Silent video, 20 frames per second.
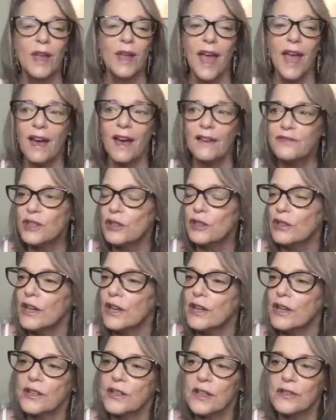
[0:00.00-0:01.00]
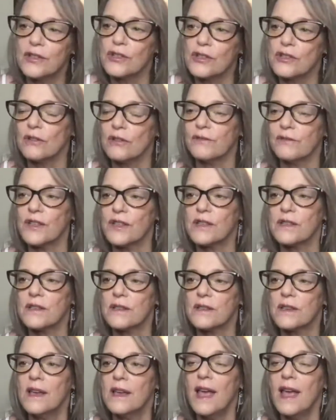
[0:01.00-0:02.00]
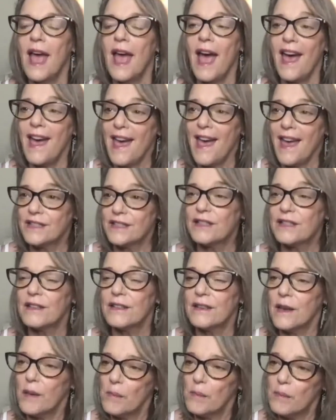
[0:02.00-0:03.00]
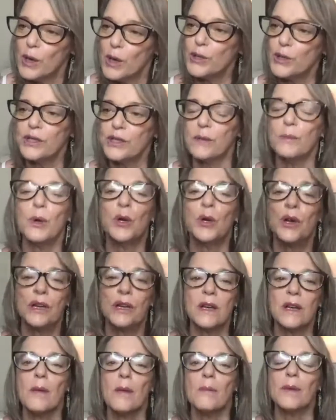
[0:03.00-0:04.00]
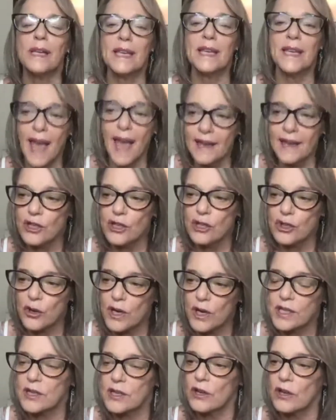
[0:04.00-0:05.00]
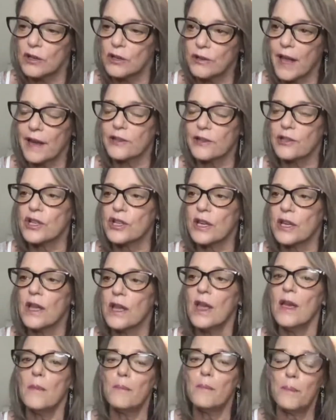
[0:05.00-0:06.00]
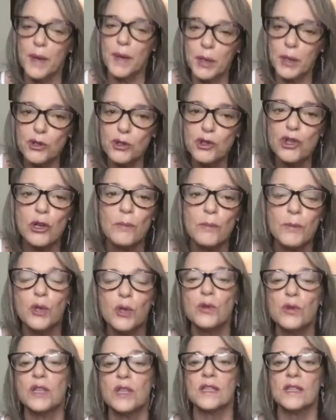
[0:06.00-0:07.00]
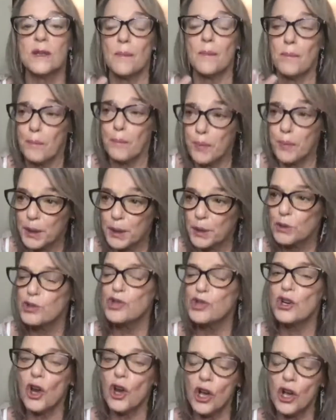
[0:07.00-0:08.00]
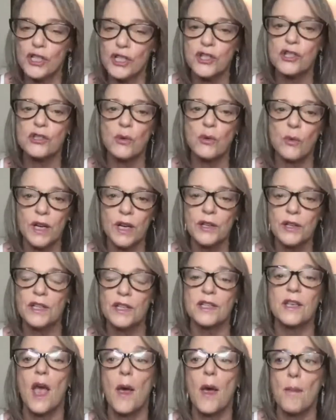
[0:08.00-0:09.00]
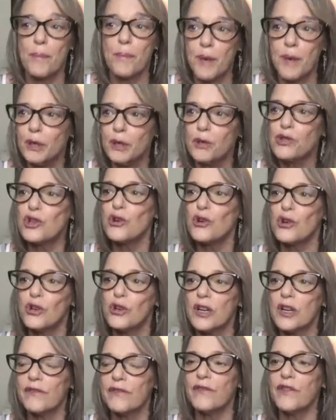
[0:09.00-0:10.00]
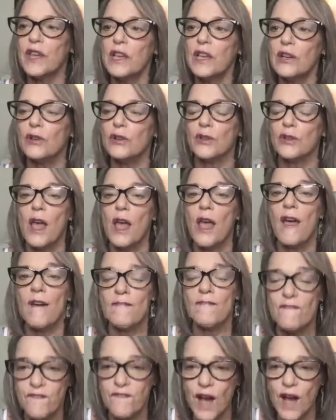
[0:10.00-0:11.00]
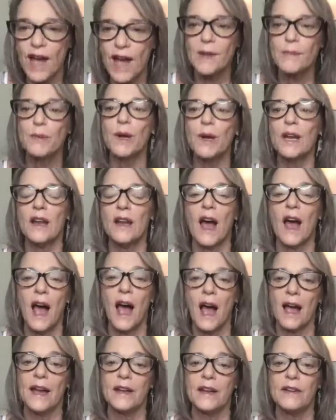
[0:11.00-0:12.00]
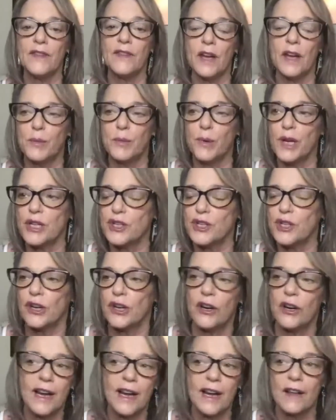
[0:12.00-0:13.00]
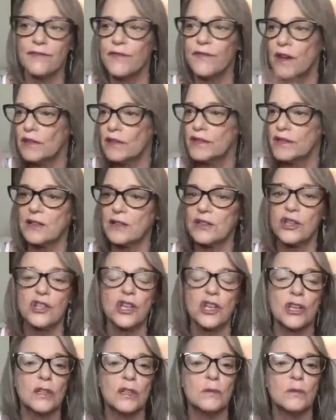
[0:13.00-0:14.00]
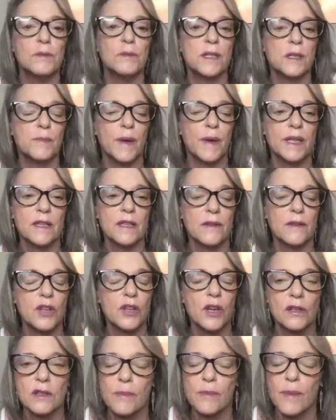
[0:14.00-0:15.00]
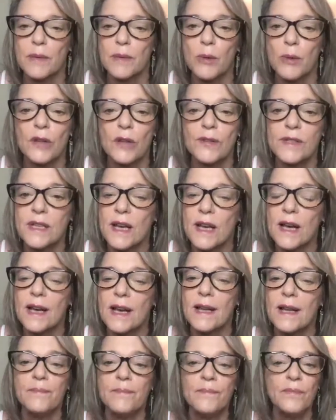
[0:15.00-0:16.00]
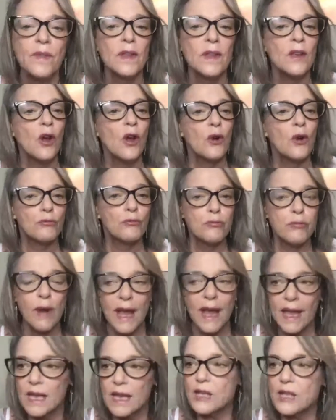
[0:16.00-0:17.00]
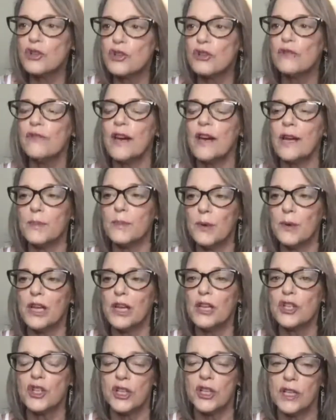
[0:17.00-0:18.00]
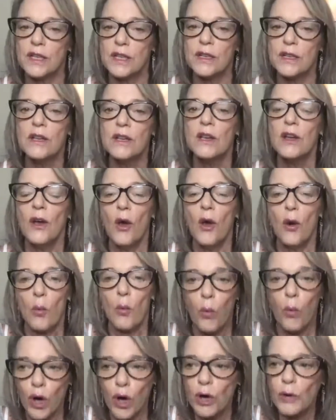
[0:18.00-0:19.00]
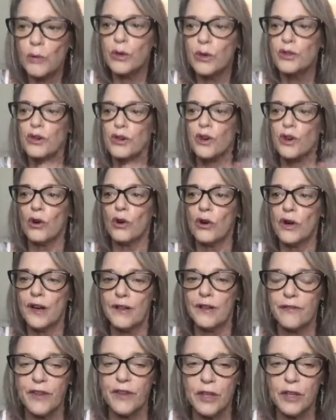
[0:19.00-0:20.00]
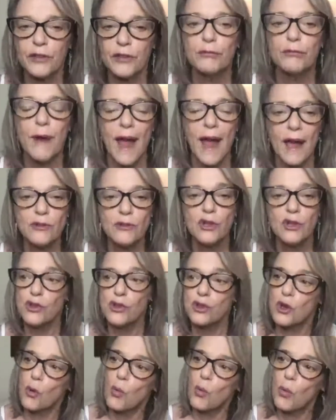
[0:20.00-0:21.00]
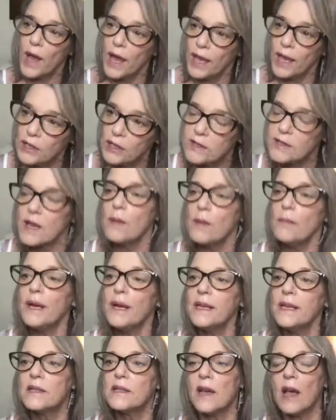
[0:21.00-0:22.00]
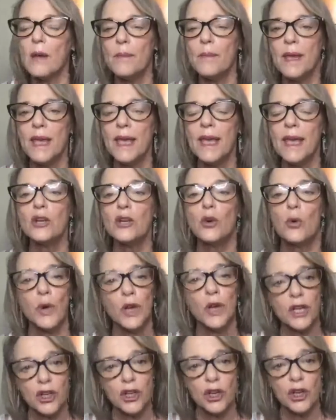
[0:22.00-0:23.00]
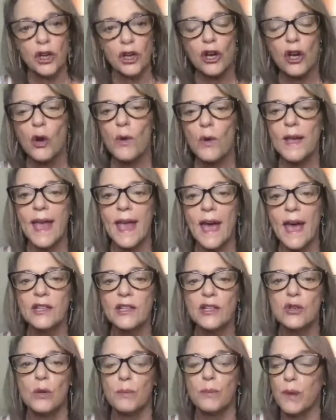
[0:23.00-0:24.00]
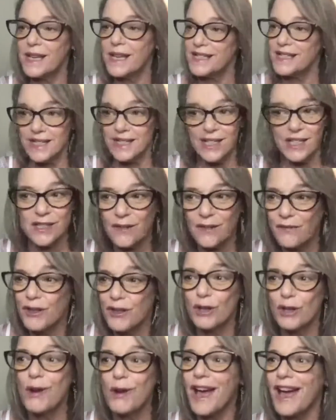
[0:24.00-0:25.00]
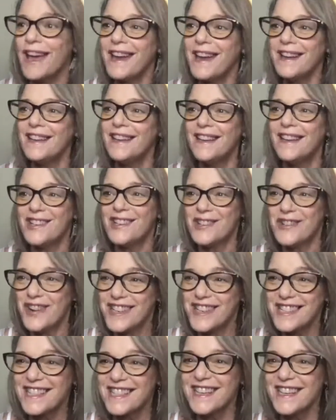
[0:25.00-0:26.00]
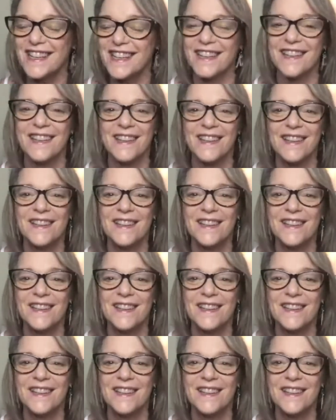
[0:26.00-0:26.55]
We have to look underneath the surface. And most important, begin to trust our own energy. Build your immune system. Build your conscious awareness. Build your auric field. Vibrate a higher vibration. All right. I follow Dr. Joe Dispenza. I've talked about him all the time. Raise your vibration, work with your auric field around you. So when somebody's coming in or when you're going out into a place that doesn't feel right, trust it,